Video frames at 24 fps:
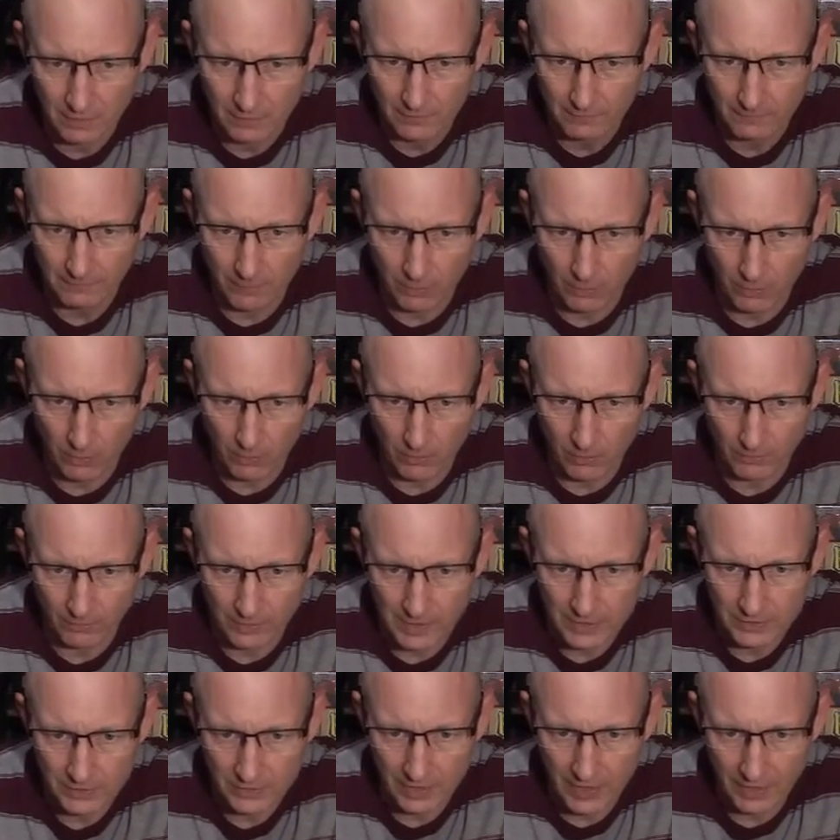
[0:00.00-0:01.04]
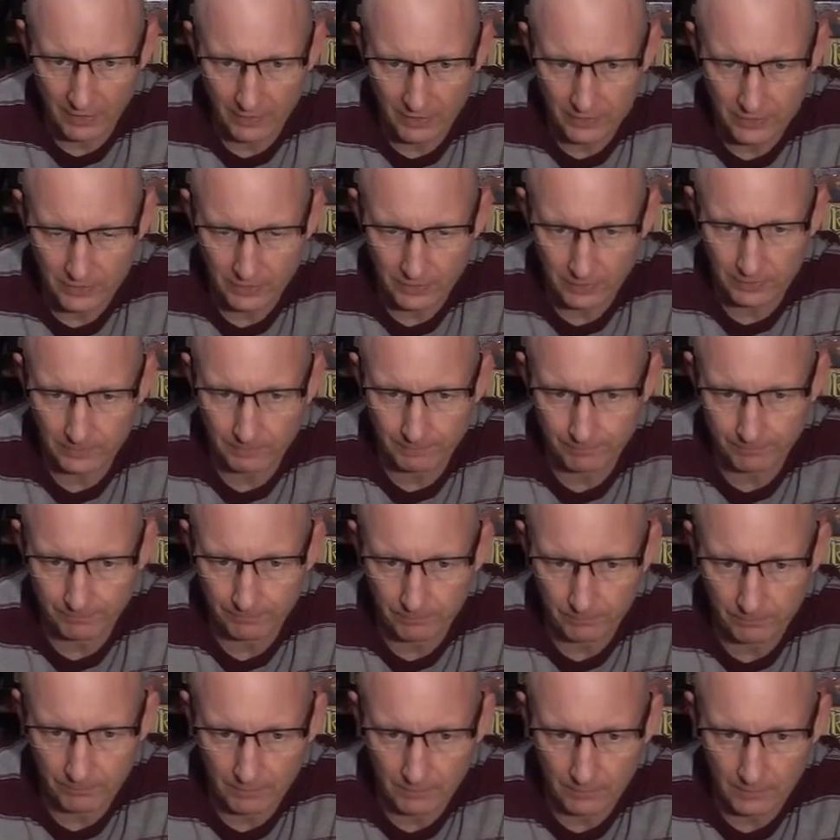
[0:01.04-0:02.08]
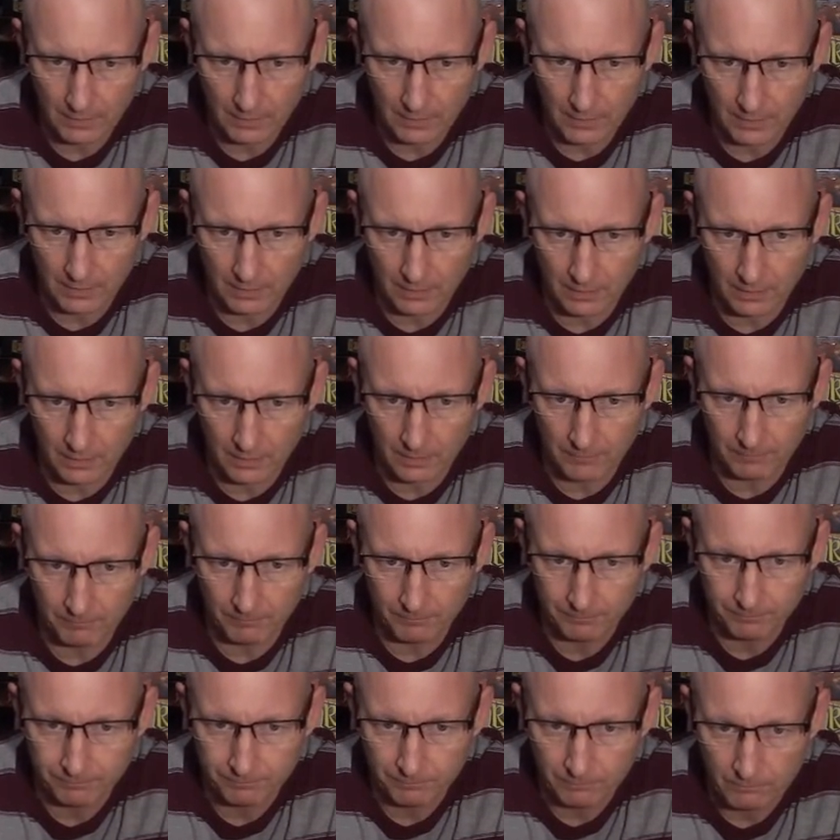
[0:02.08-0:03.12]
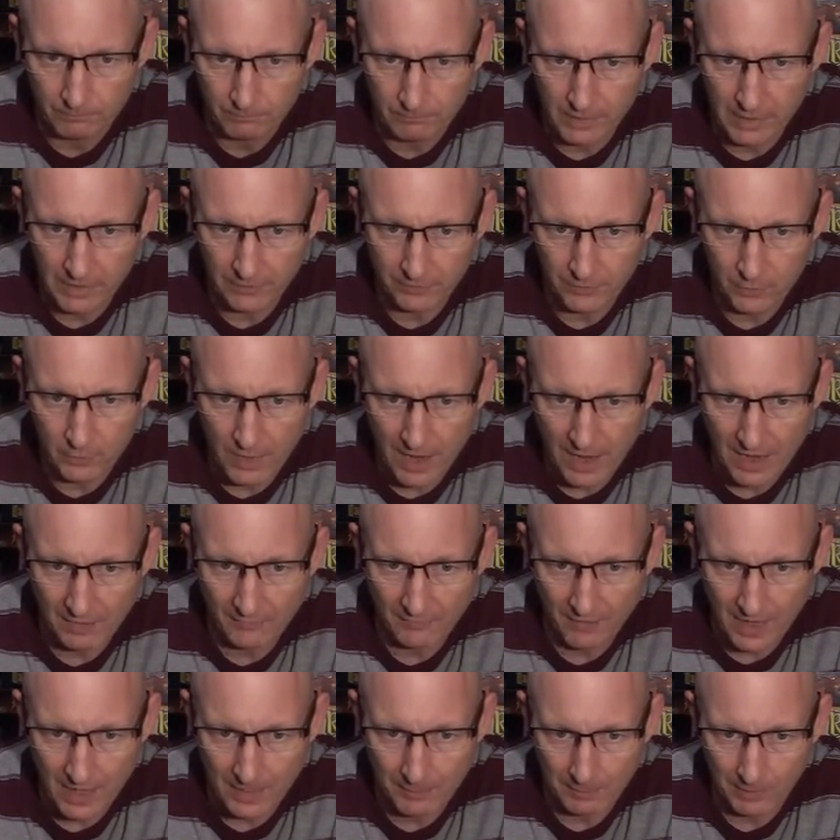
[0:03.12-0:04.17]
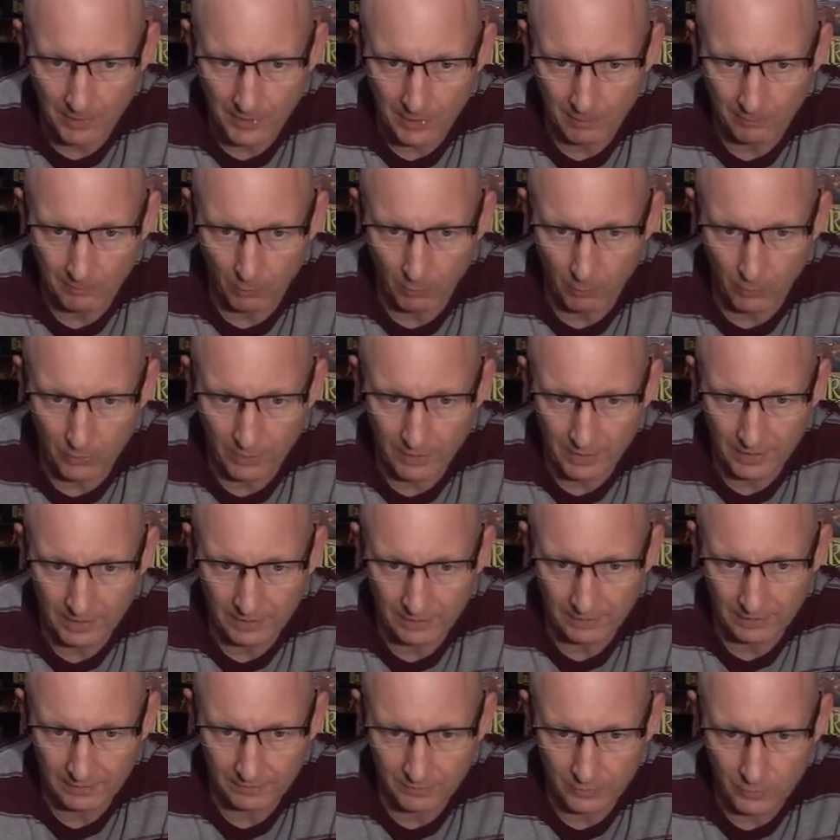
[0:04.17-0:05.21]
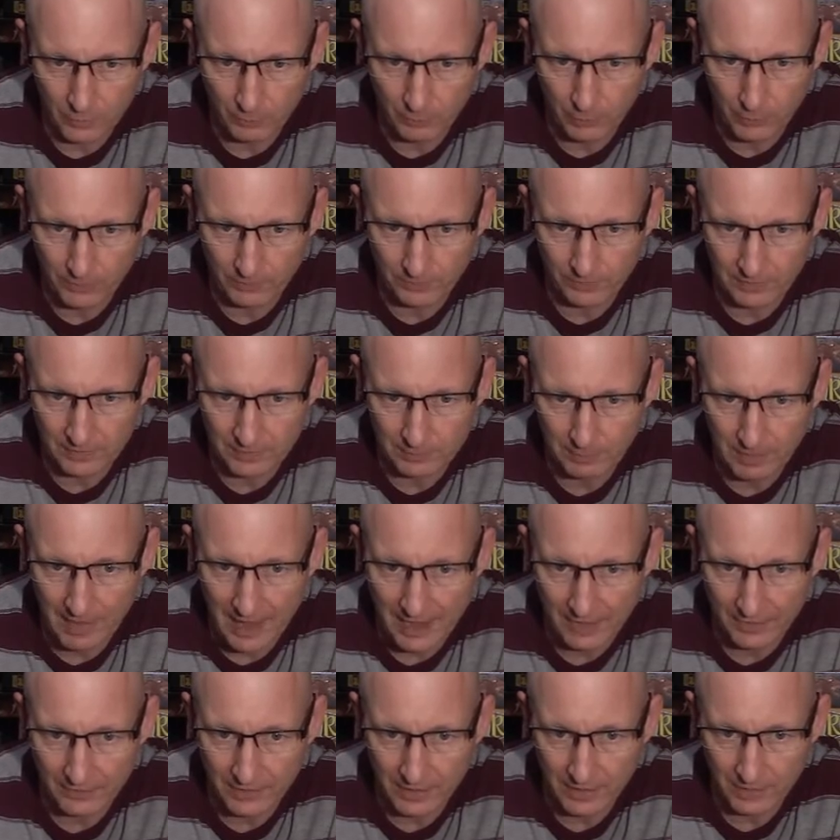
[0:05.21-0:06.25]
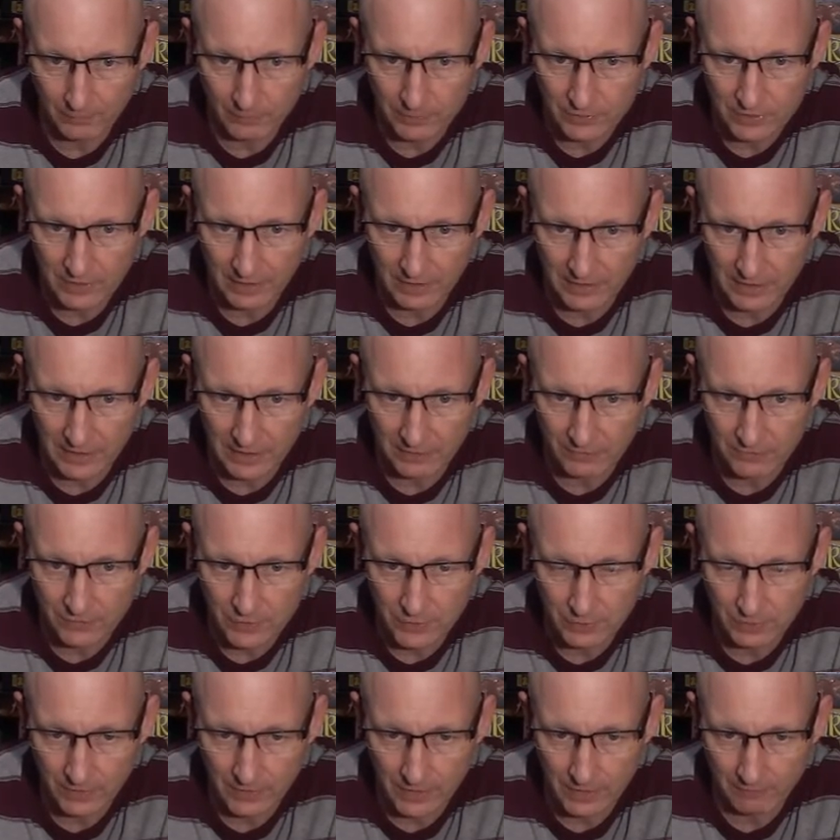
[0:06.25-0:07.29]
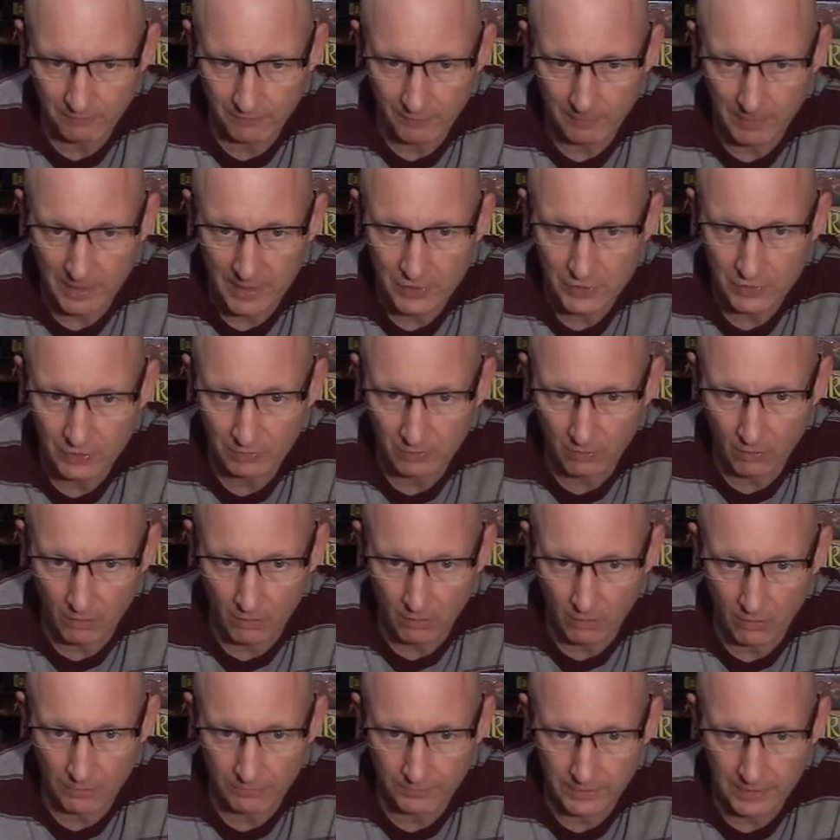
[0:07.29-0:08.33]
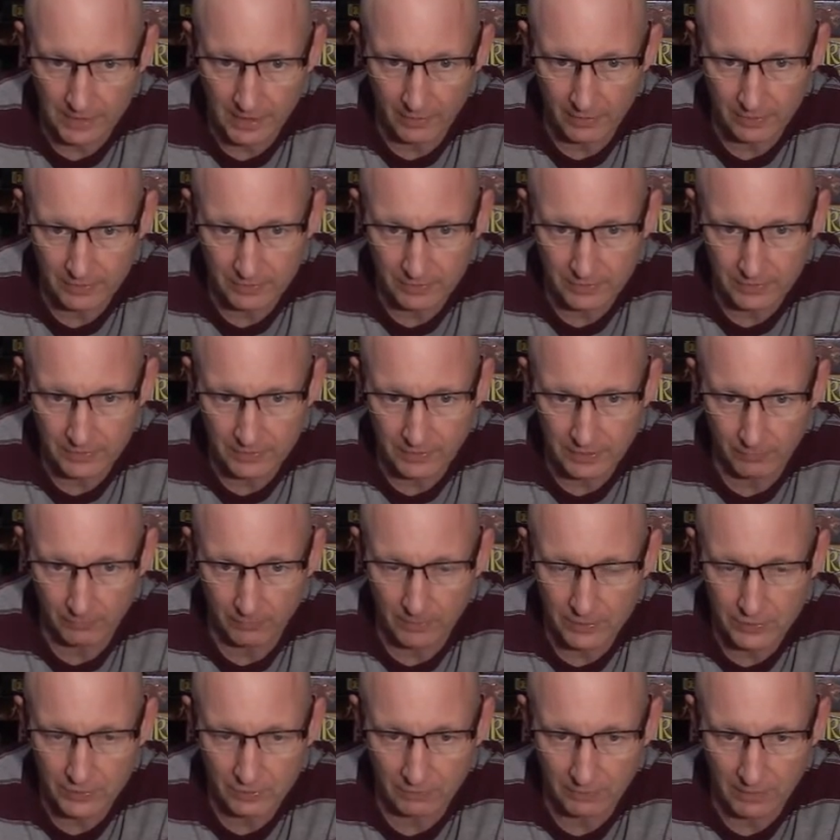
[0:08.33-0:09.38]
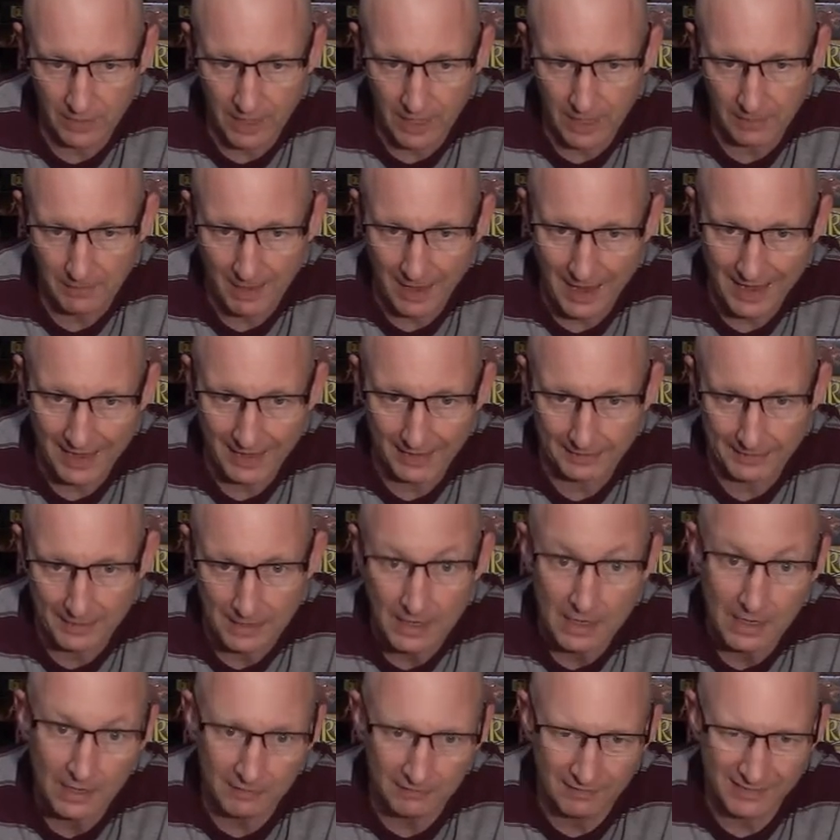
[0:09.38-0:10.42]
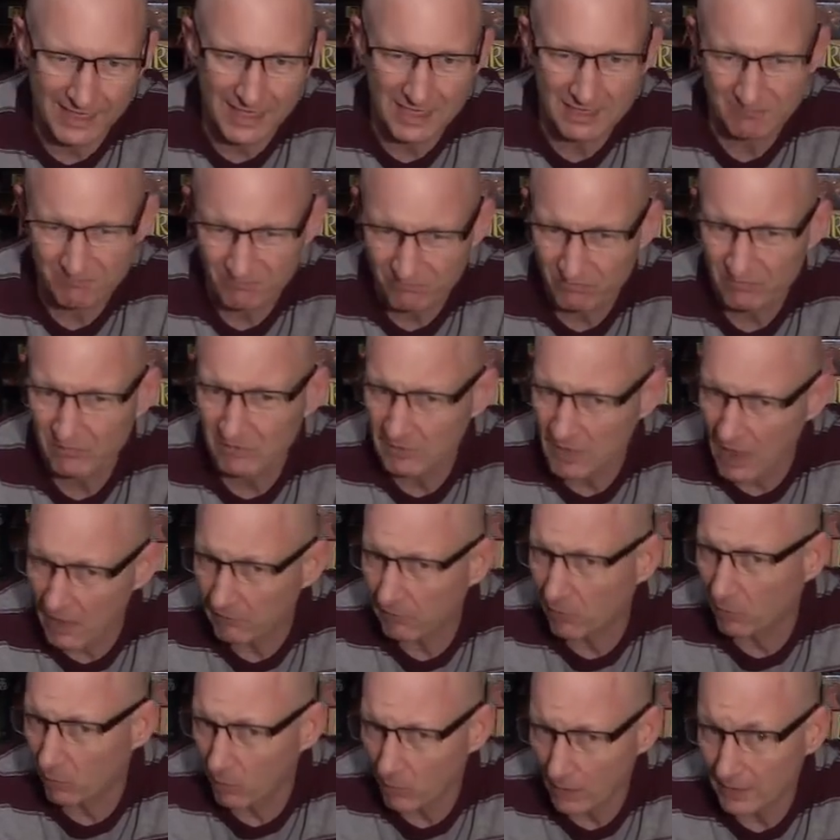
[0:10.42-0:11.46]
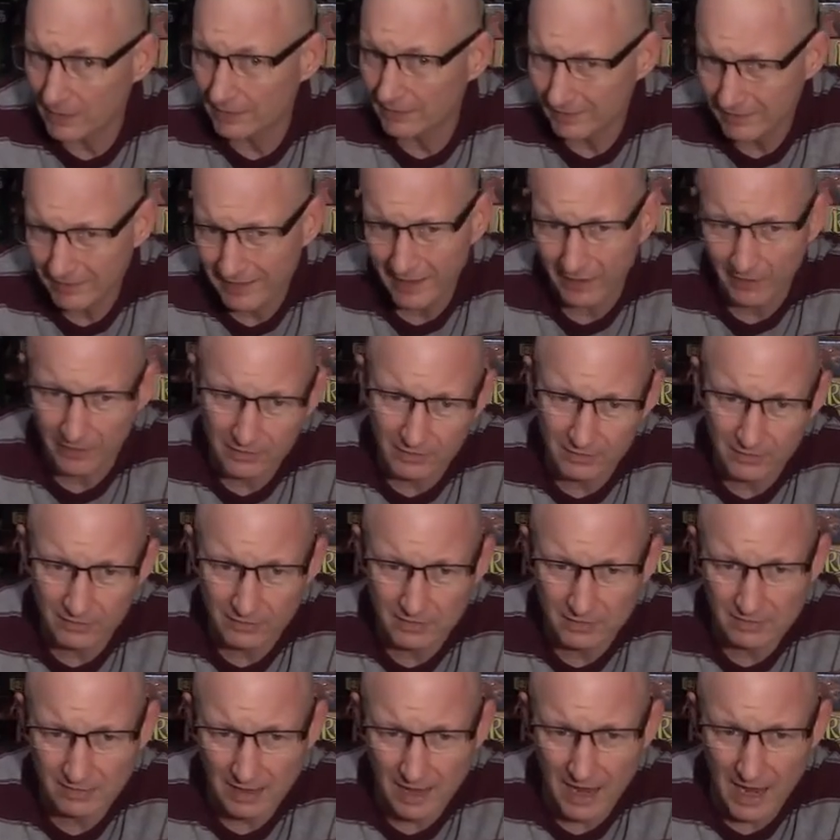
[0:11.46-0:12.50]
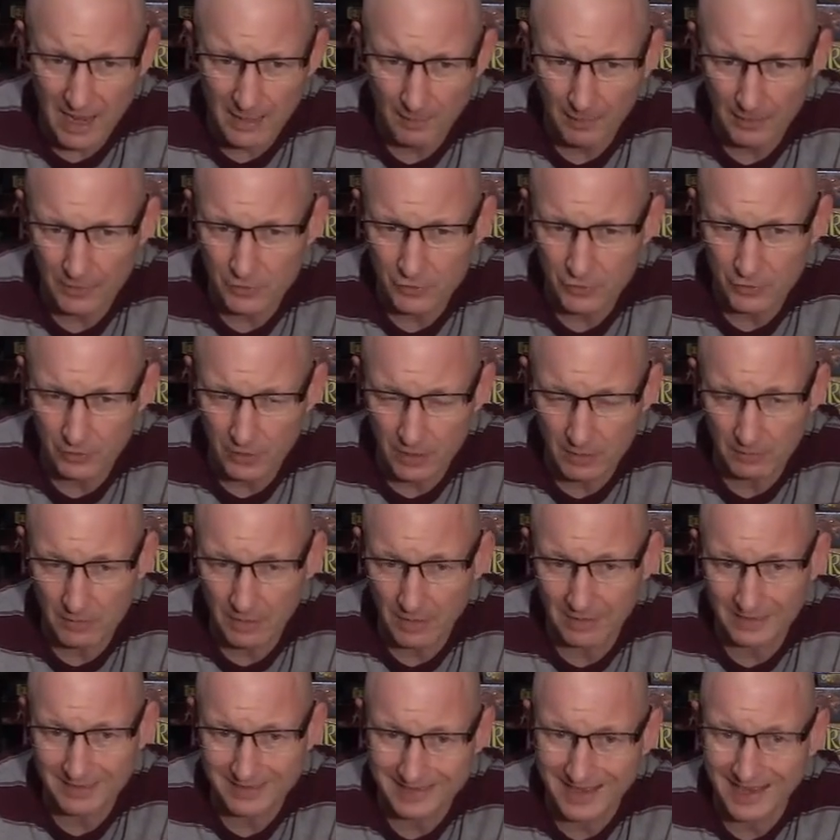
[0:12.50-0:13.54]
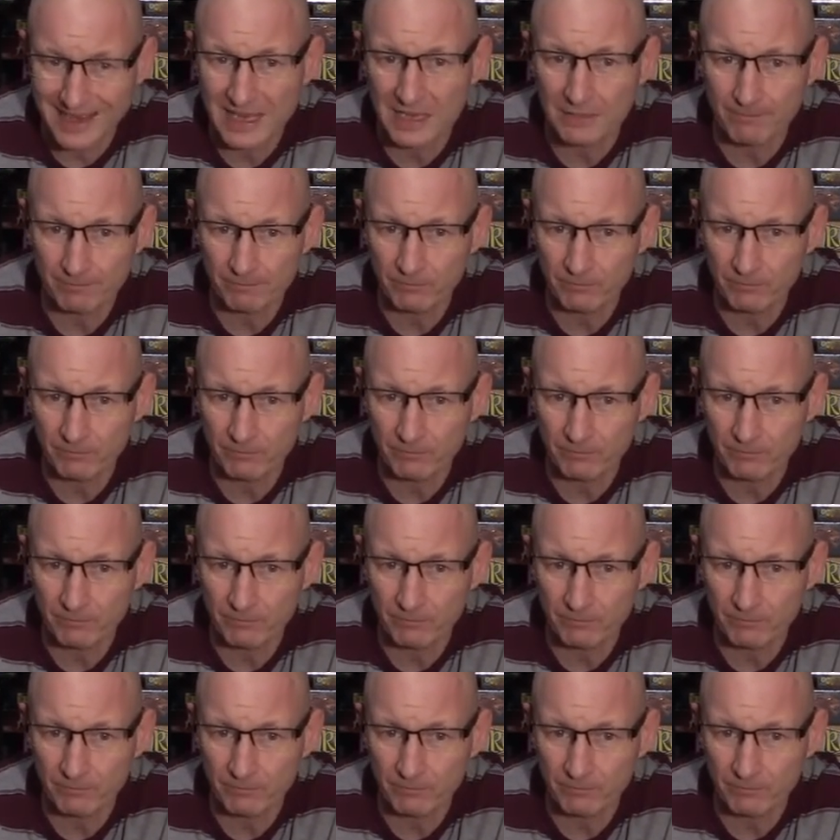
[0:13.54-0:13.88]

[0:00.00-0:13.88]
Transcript: for each character. In Myth, you have a player board, and you put this placard in, which kind of gives you the information on the characters. The original game had like level 1 characters type, and Journeyman is a